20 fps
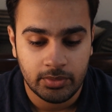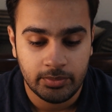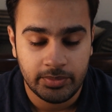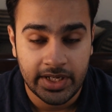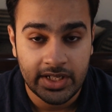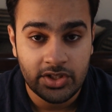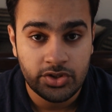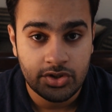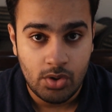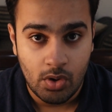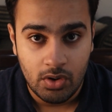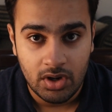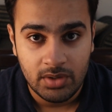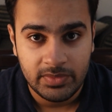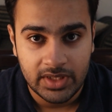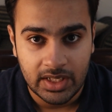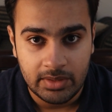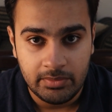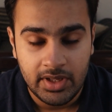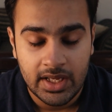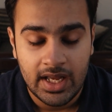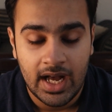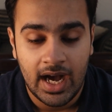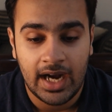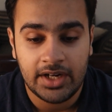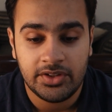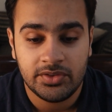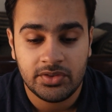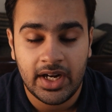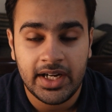brainstorm them
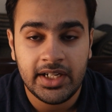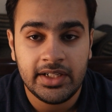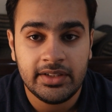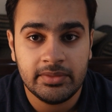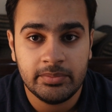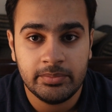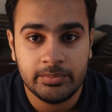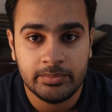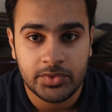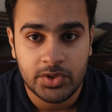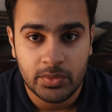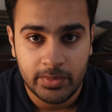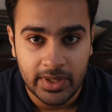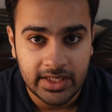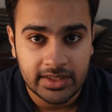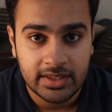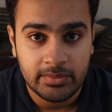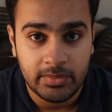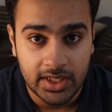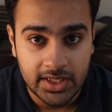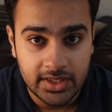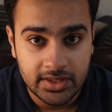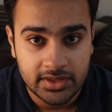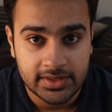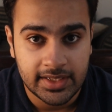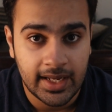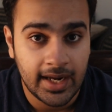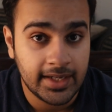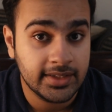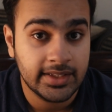and try to make them
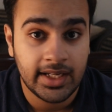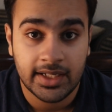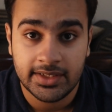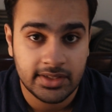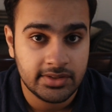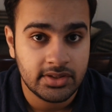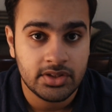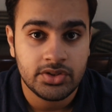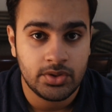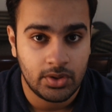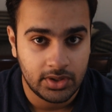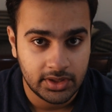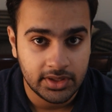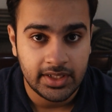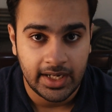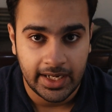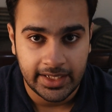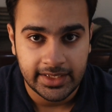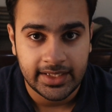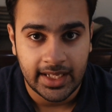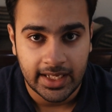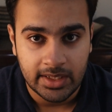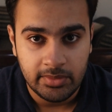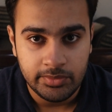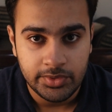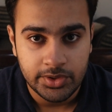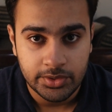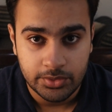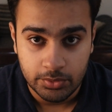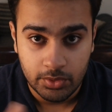understand that this is not the right
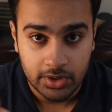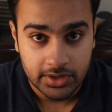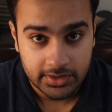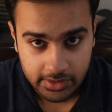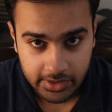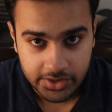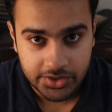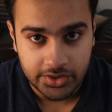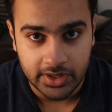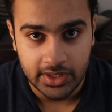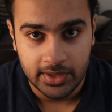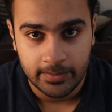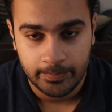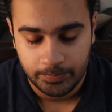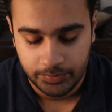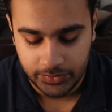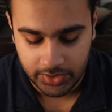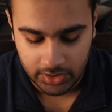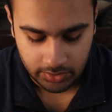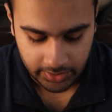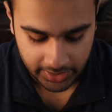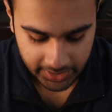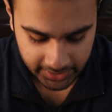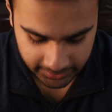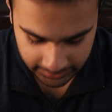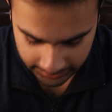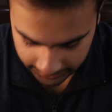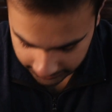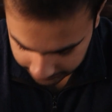time to do a surgery, right?